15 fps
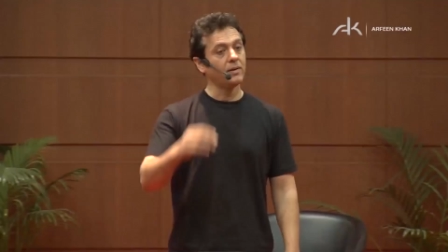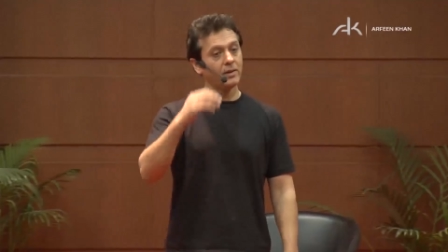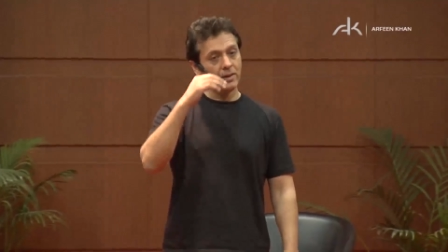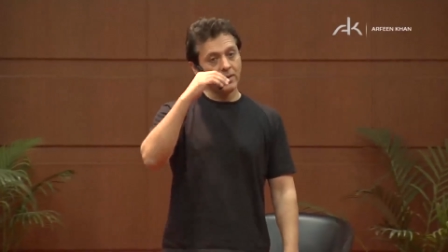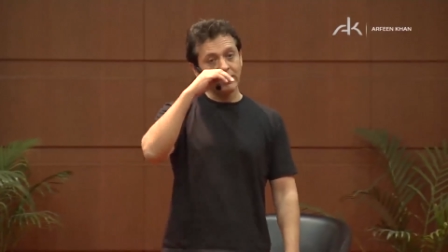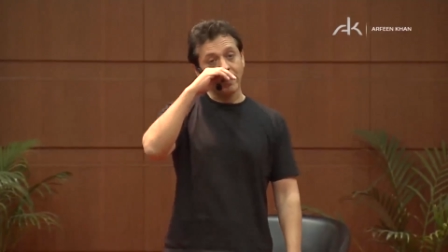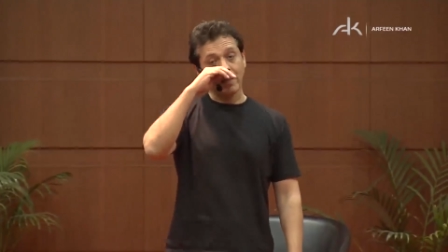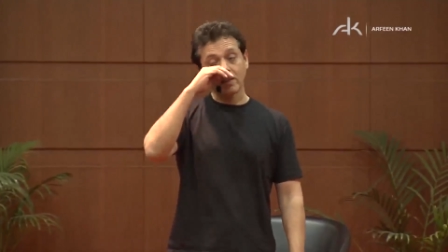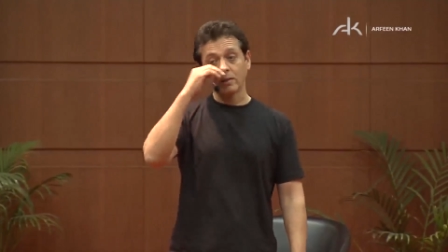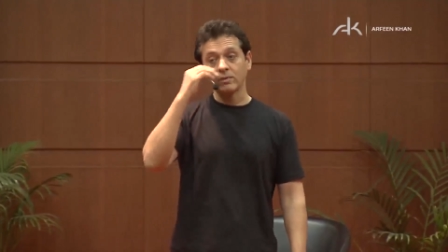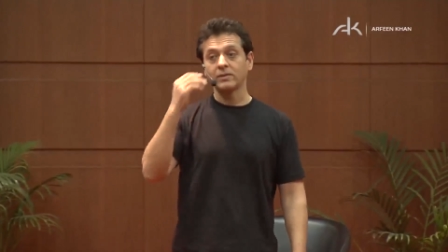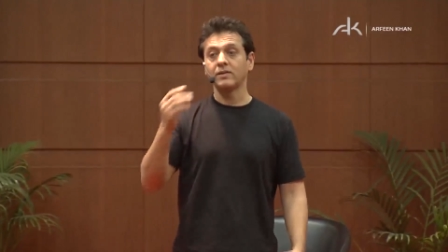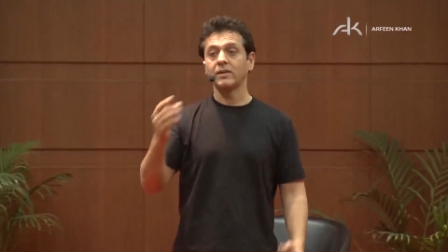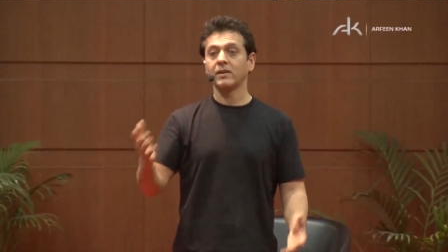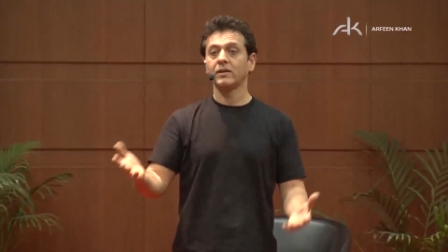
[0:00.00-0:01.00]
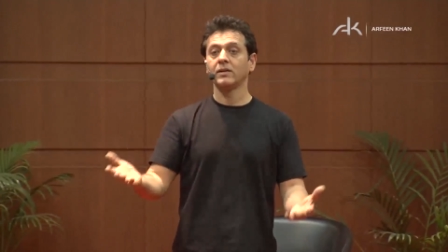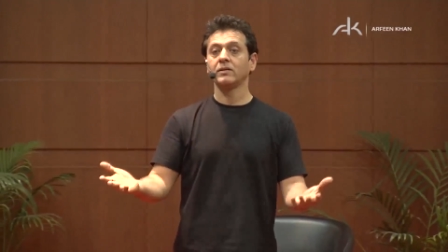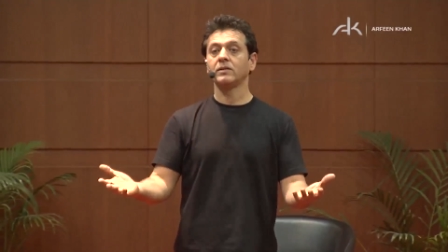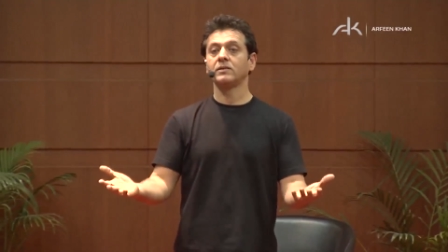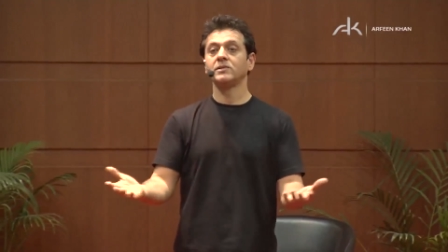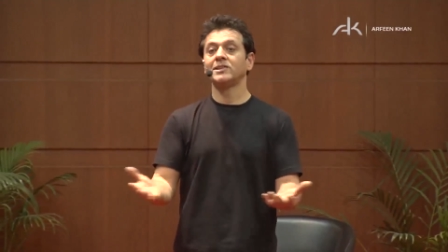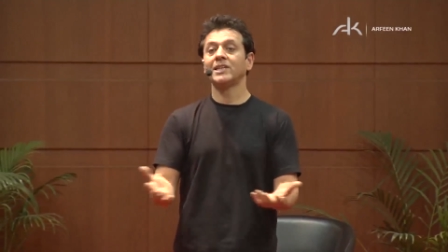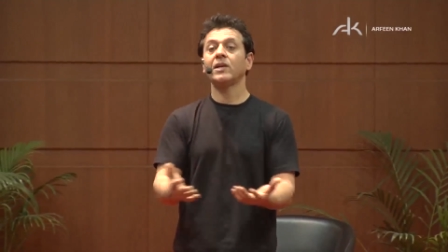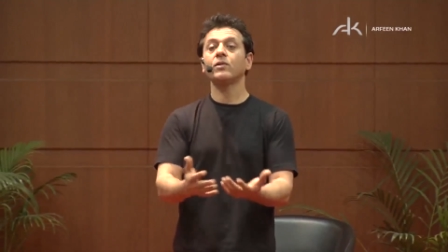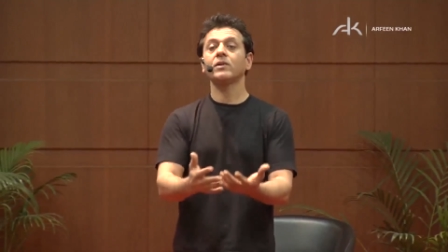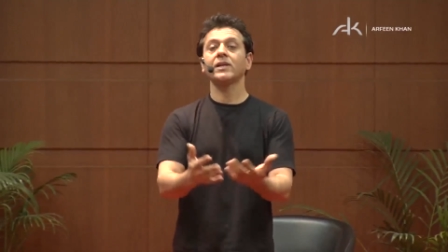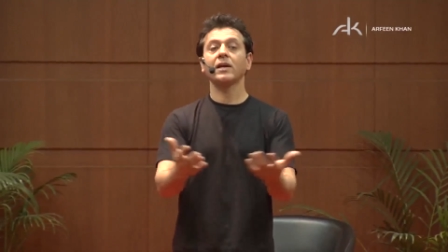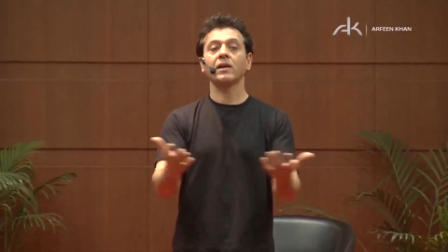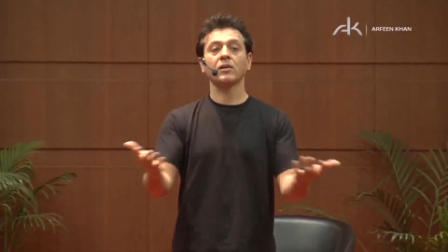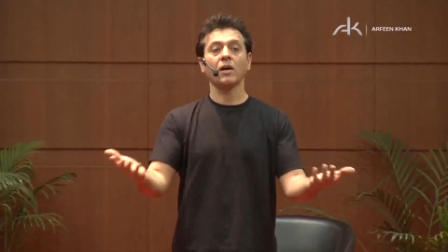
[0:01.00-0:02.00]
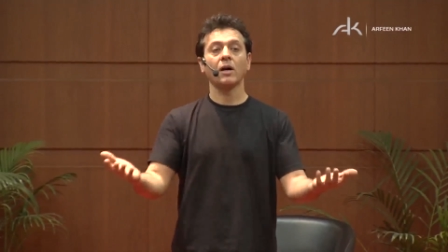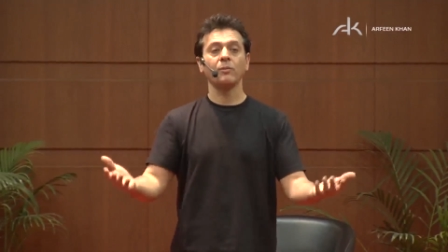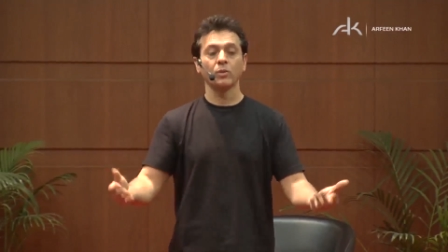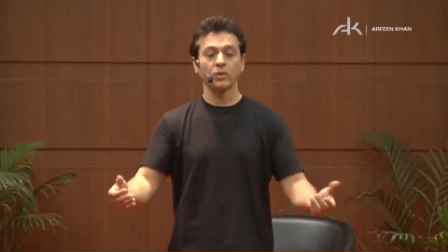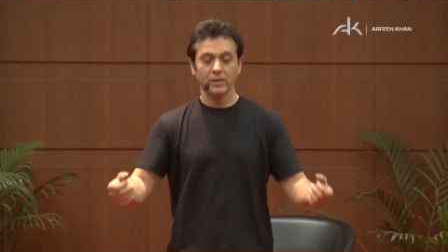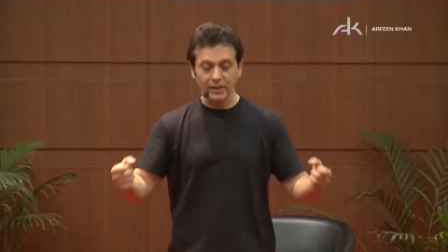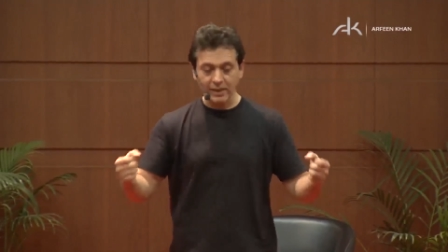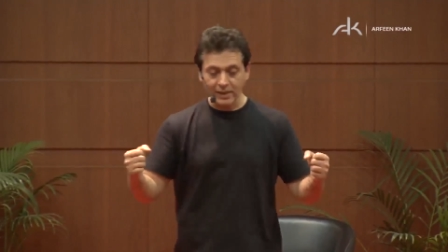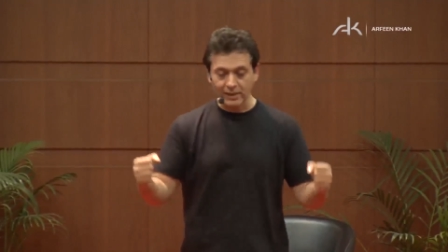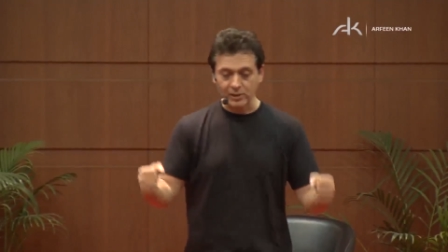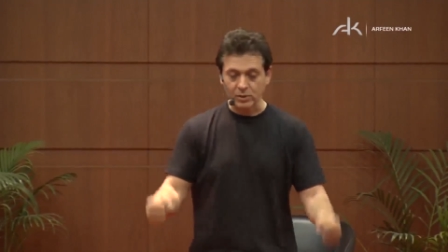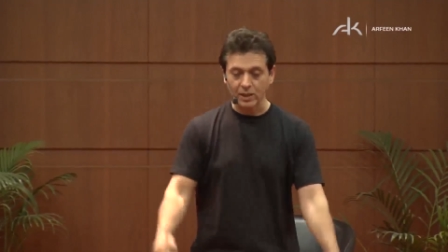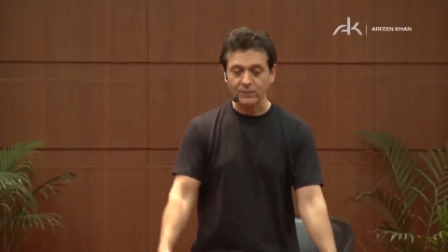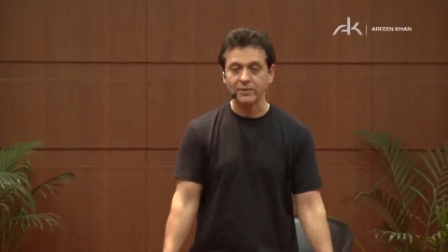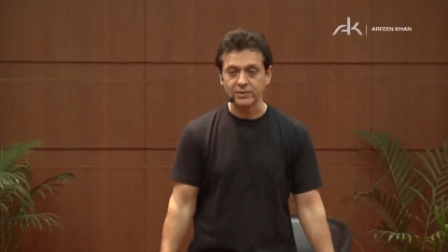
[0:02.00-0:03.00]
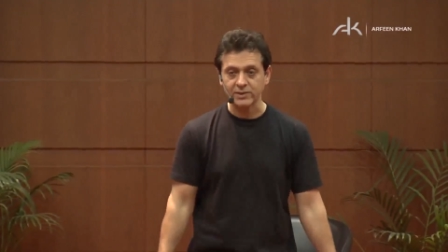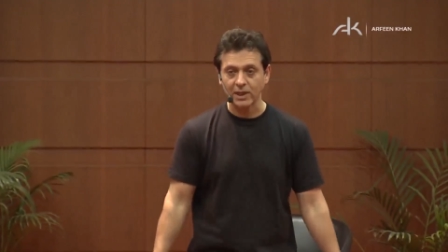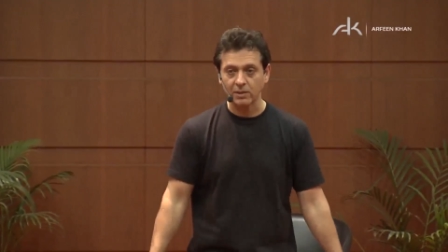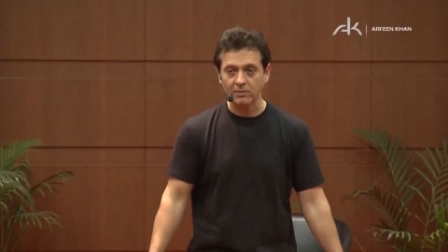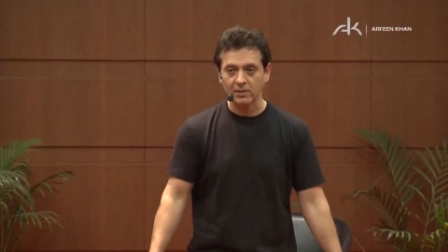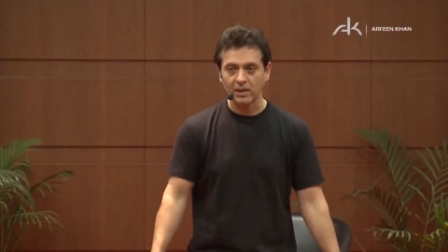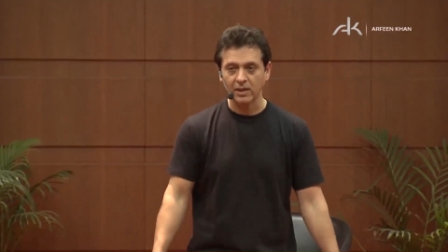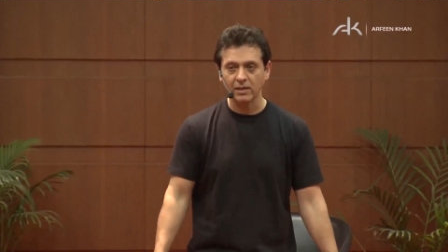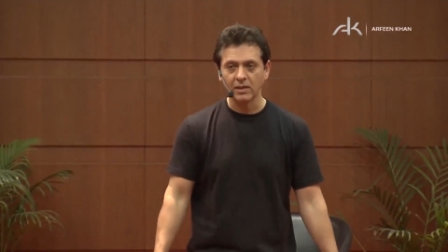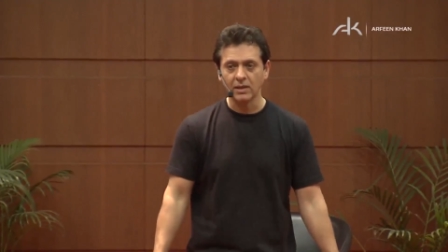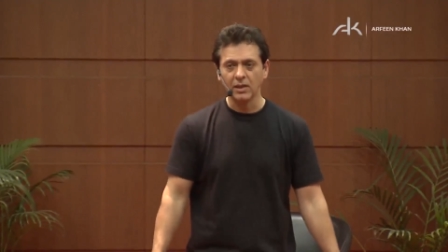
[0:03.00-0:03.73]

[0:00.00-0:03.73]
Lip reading: Yeah, so general day example, sitting in a traffic jam saying,